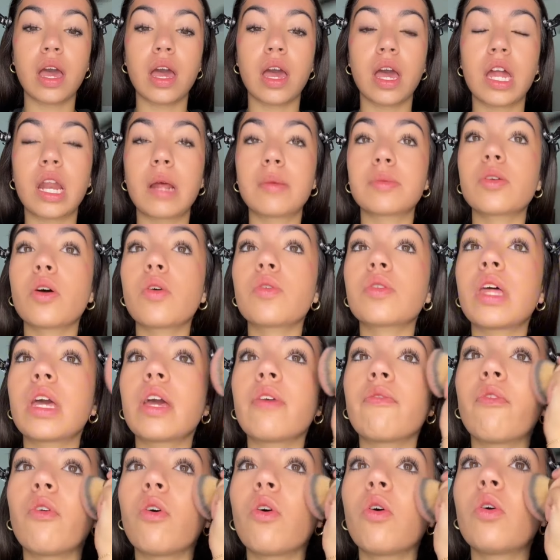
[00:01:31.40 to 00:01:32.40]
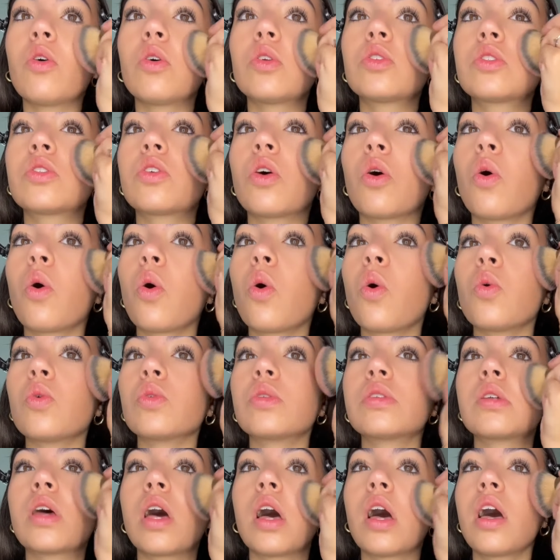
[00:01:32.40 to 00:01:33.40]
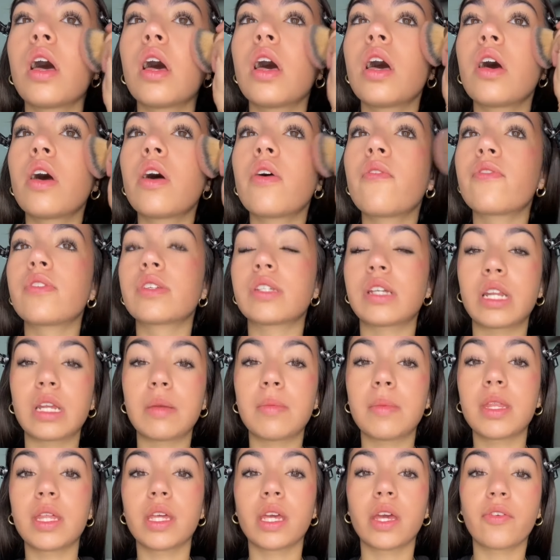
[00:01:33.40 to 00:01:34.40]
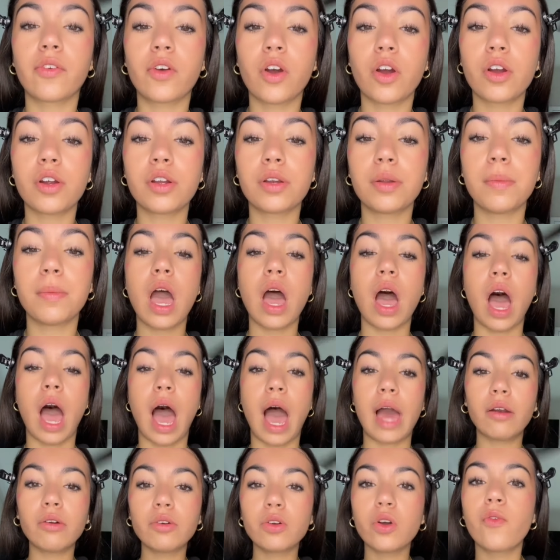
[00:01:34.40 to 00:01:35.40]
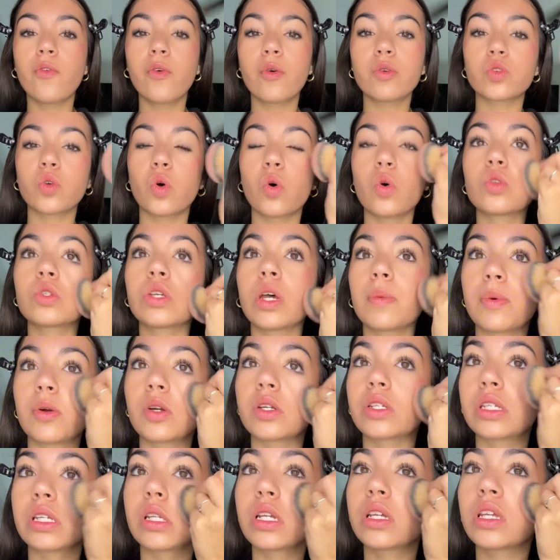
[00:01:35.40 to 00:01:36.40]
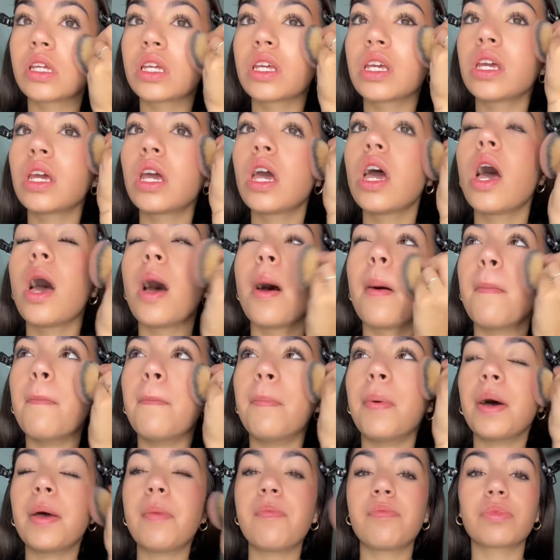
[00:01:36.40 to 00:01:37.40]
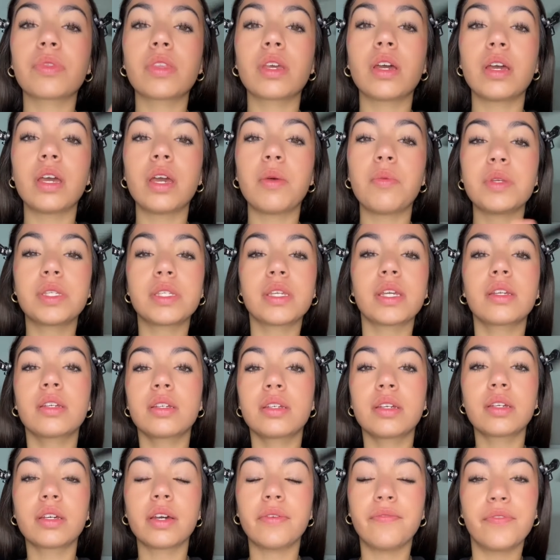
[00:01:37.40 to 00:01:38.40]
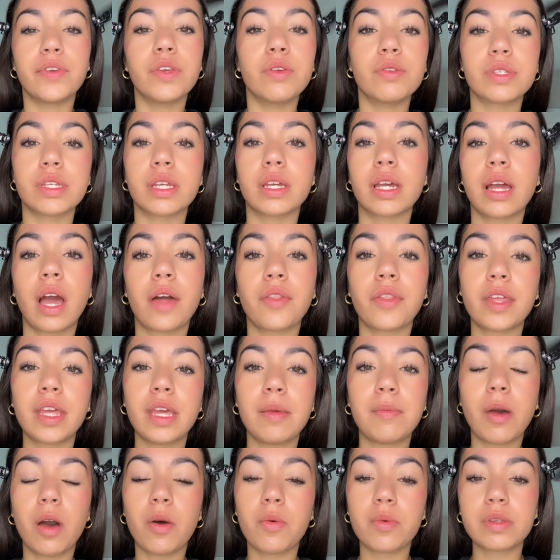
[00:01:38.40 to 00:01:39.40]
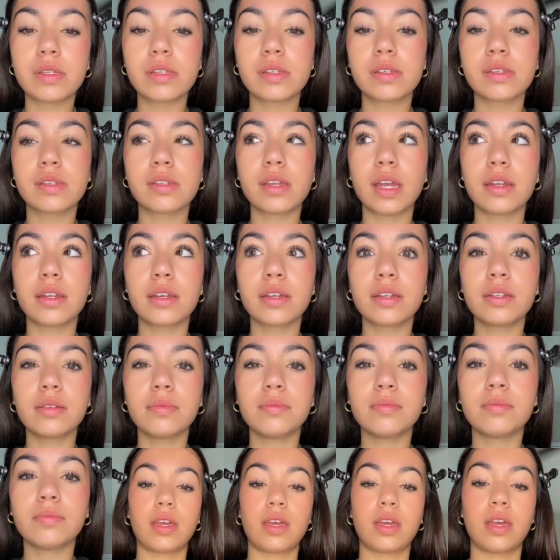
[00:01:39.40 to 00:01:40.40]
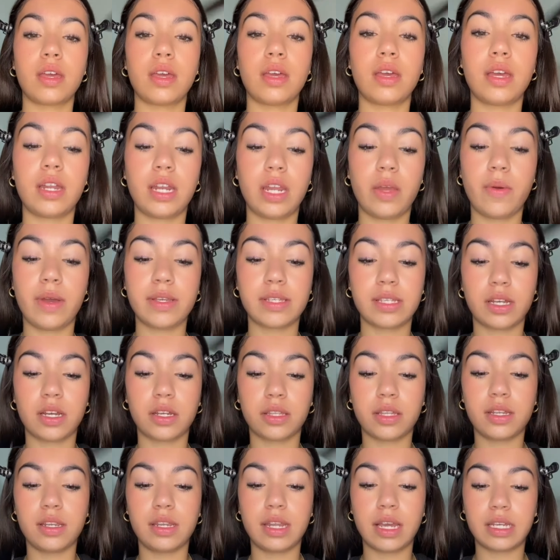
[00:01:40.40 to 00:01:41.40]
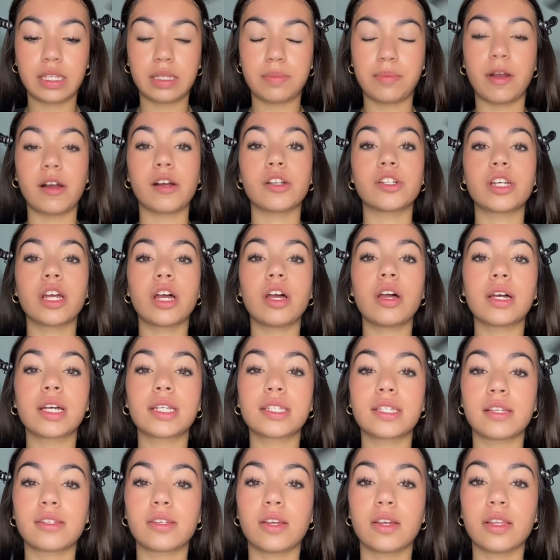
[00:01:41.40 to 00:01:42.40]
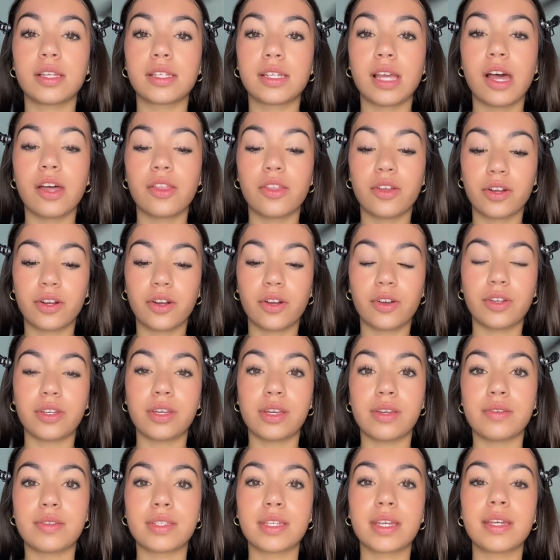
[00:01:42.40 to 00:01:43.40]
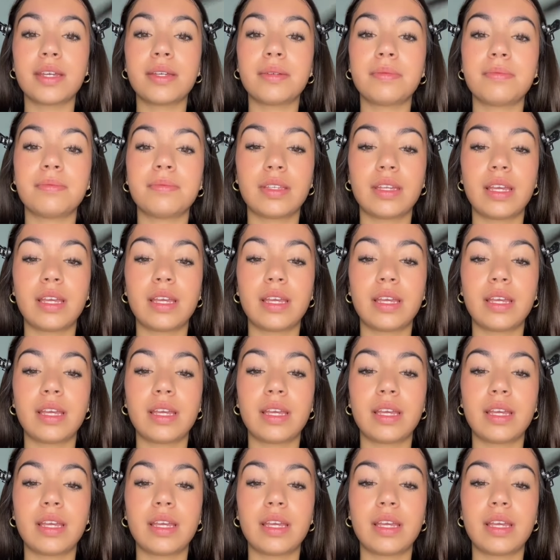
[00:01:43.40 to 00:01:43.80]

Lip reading: And I'm so thankful to Ulta for sending me the gift card. I don't know if it was Ulta personally, but it was like confusing how the email was stated. Anyways, I got the NYX Brow Gel because I saw this other girl use it.